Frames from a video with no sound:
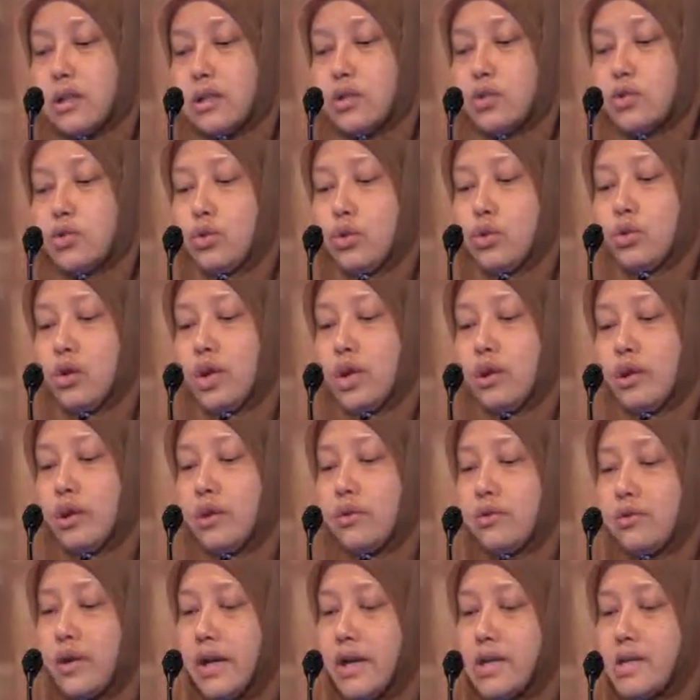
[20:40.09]
So you have
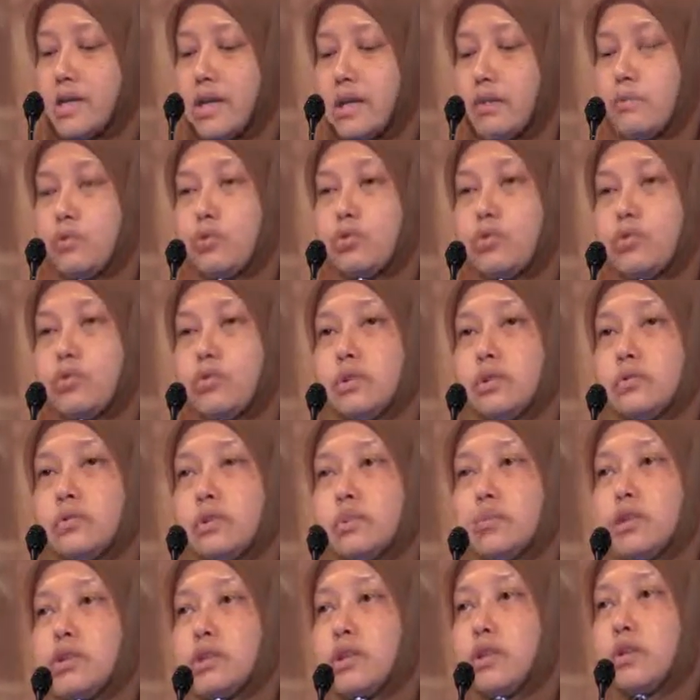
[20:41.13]
advice and approval
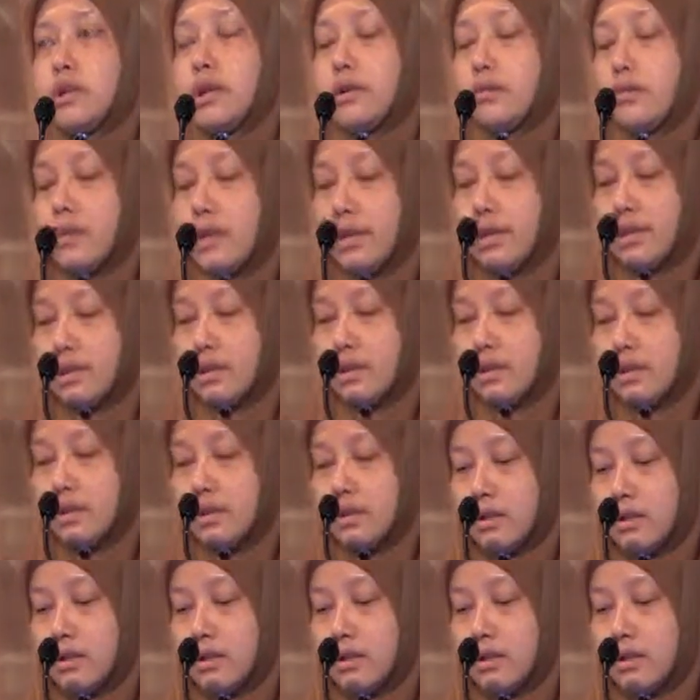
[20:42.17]
from a Sharia advisor.